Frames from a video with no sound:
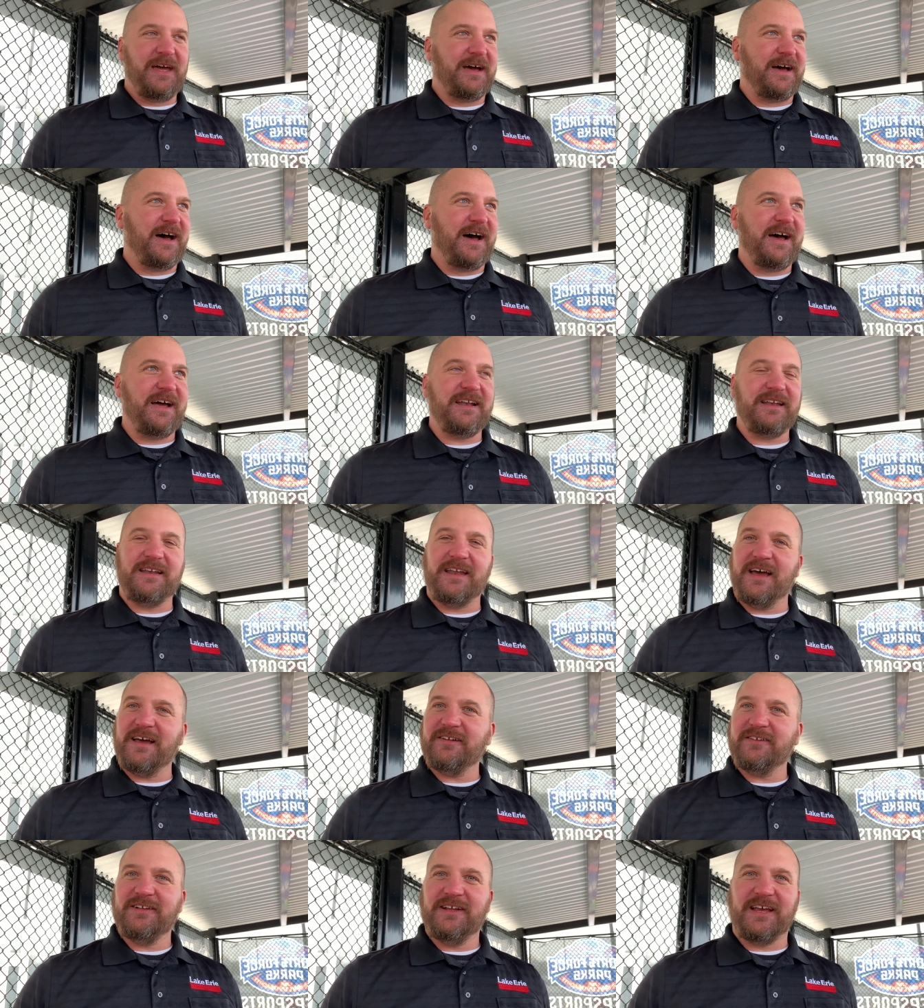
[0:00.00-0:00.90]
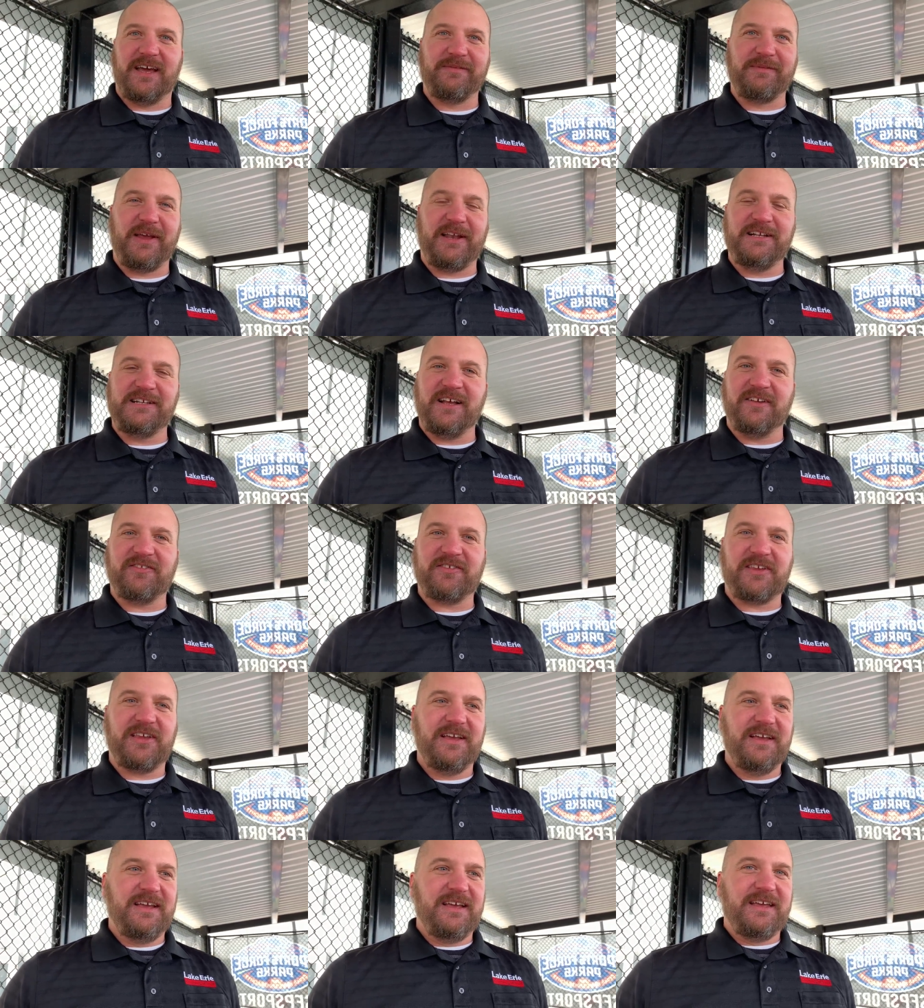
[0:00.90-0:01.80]
Uh, no. I mean, just
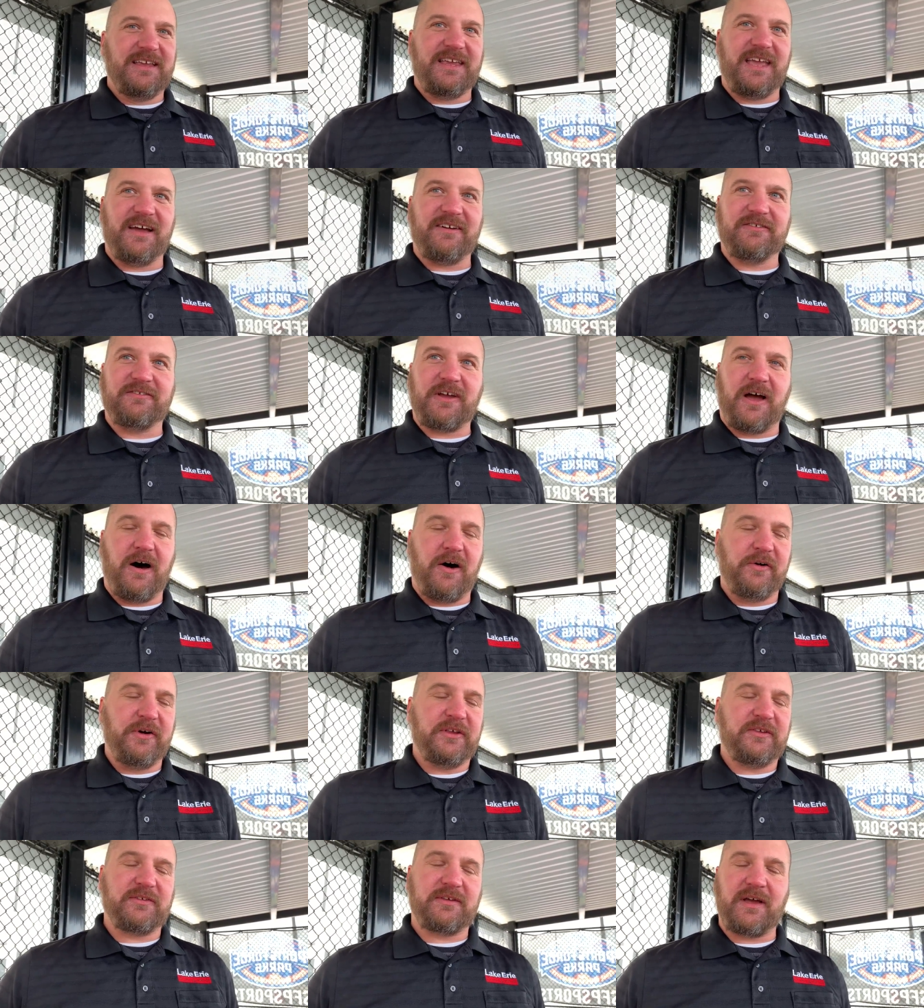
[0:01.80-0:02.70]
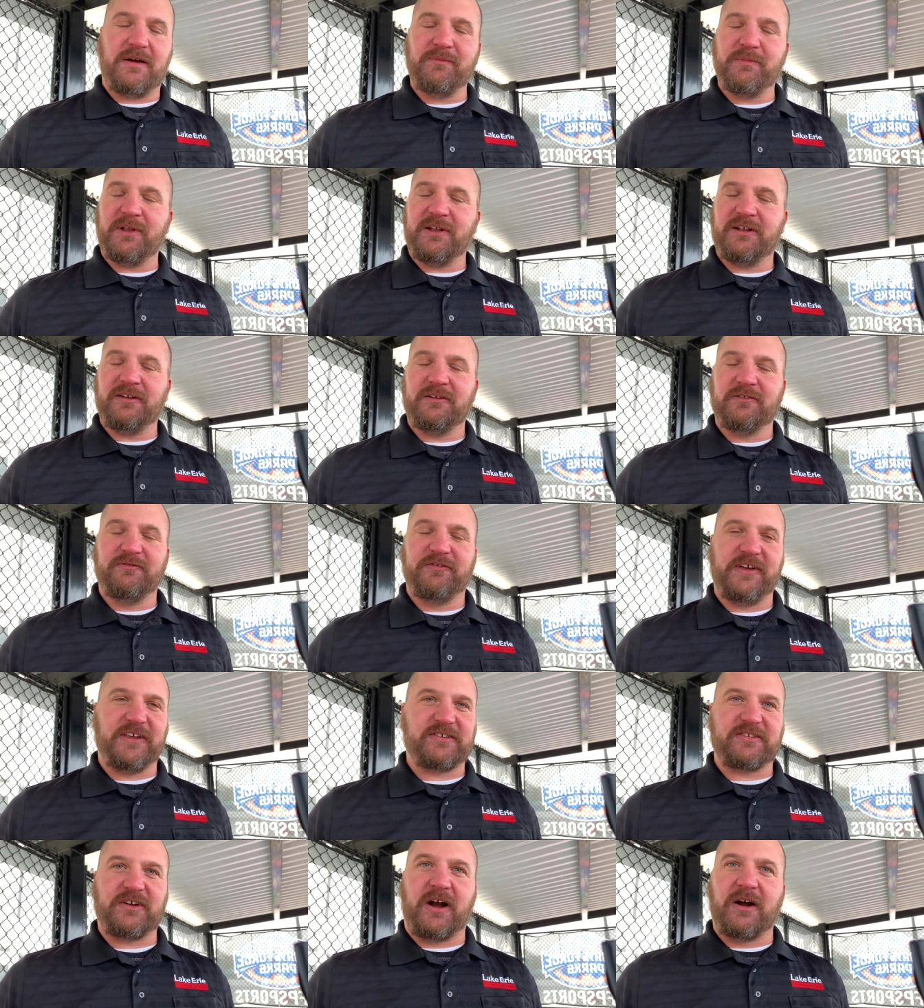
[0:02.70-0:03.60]
yeah, always come
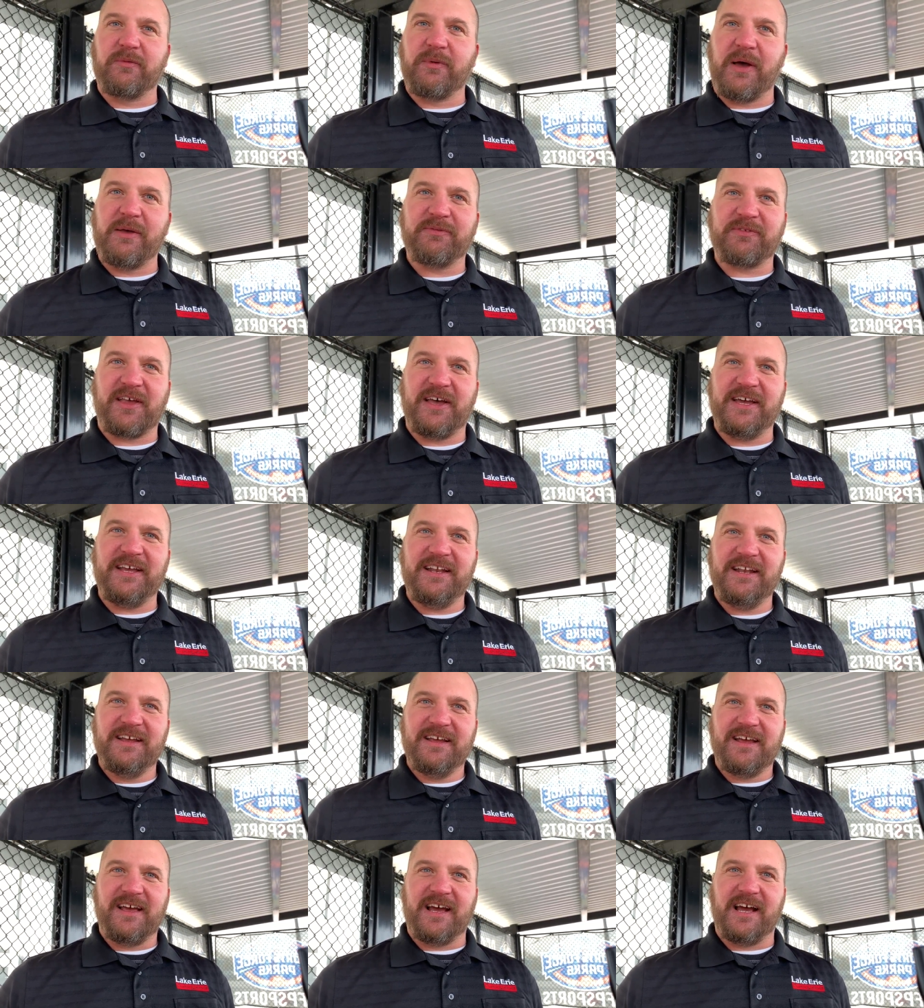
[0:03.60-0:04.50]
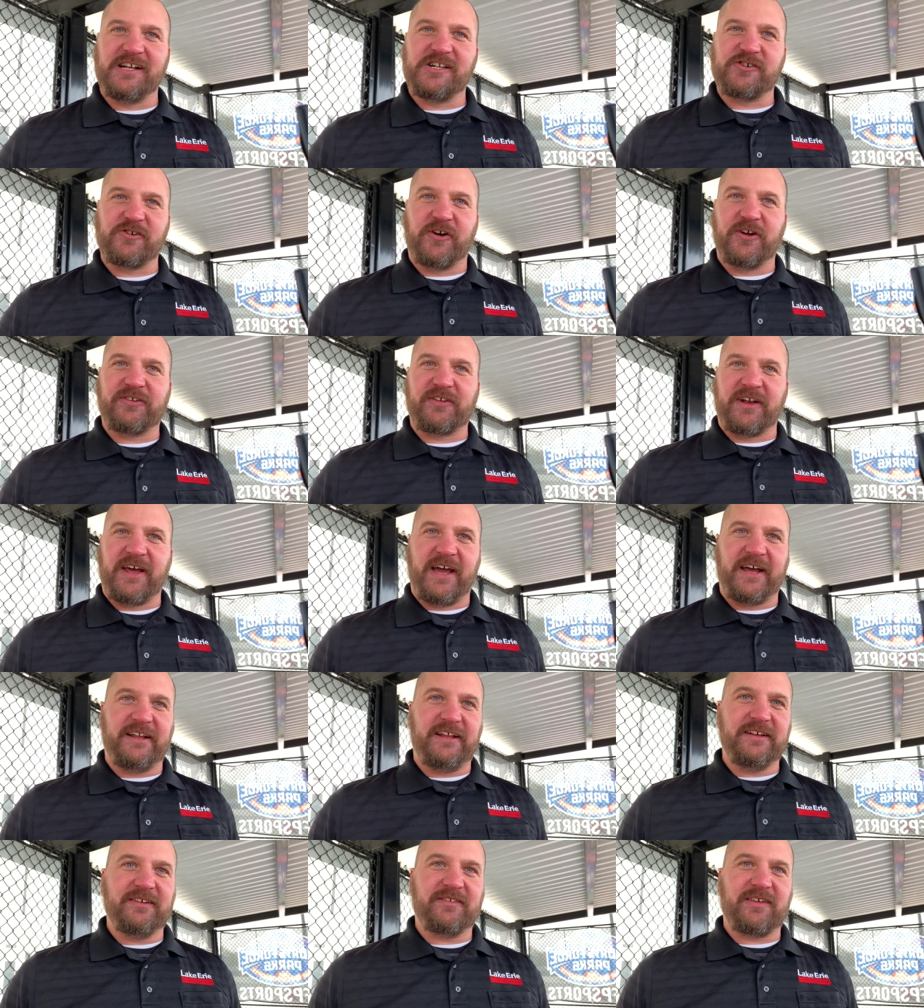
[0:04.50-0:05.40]
visit our website at Shores and
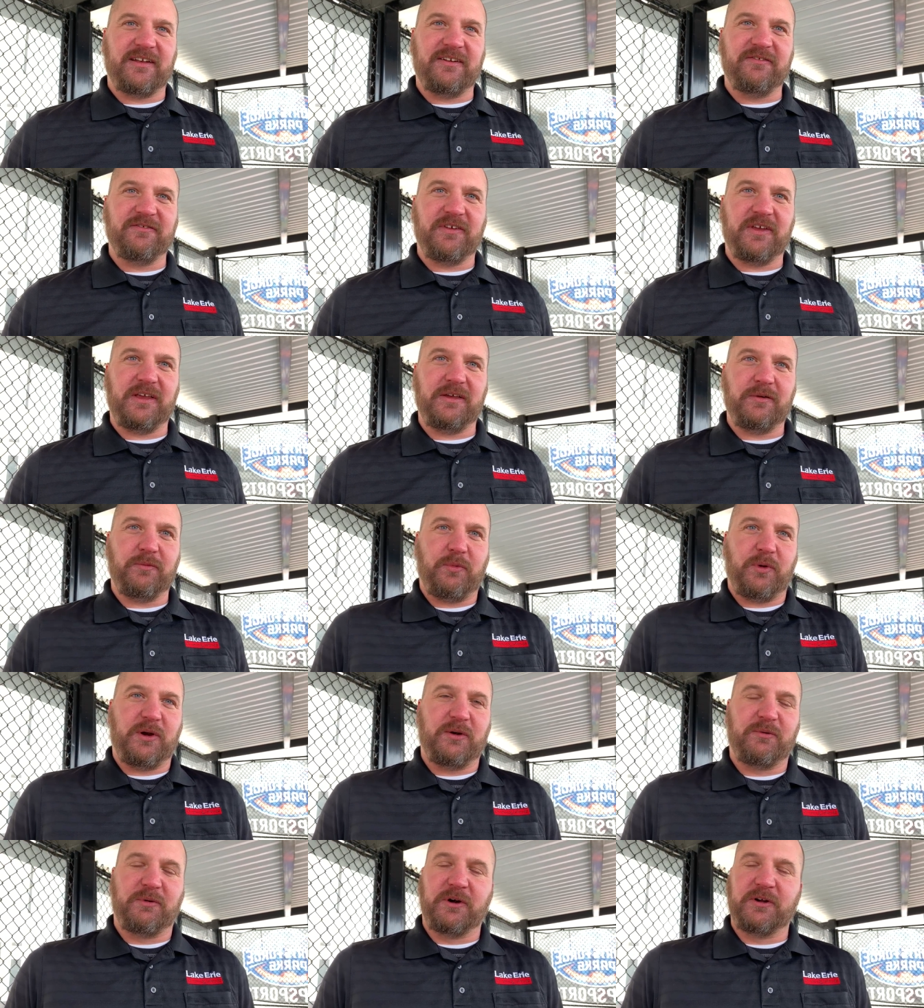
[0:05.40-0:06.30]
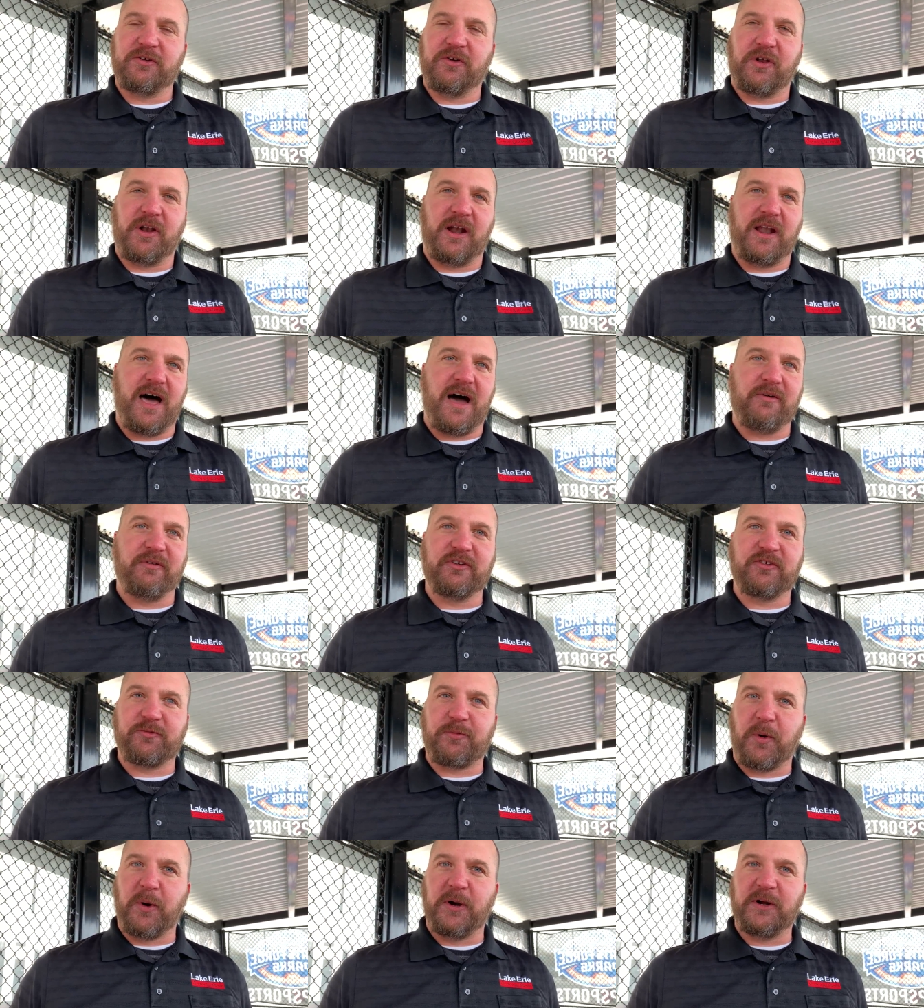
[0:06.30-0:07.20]
Islands, and we, we're doing a lot with
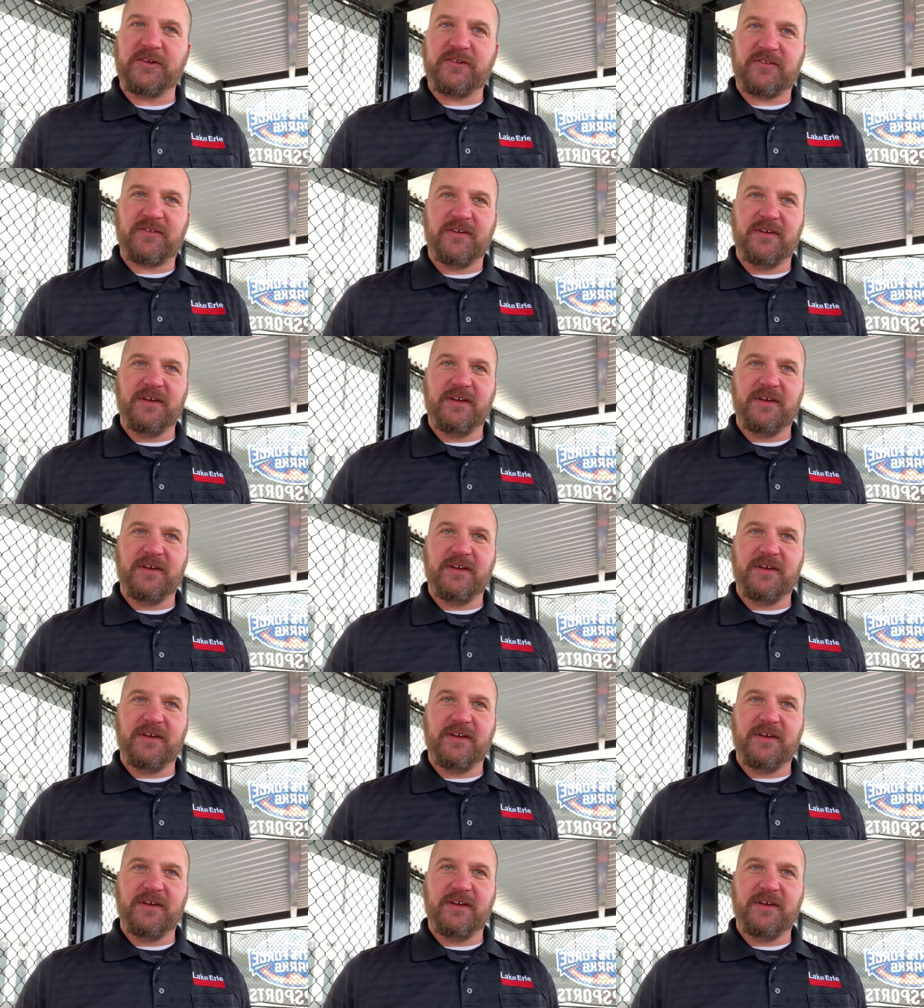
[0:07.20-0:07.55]
sports.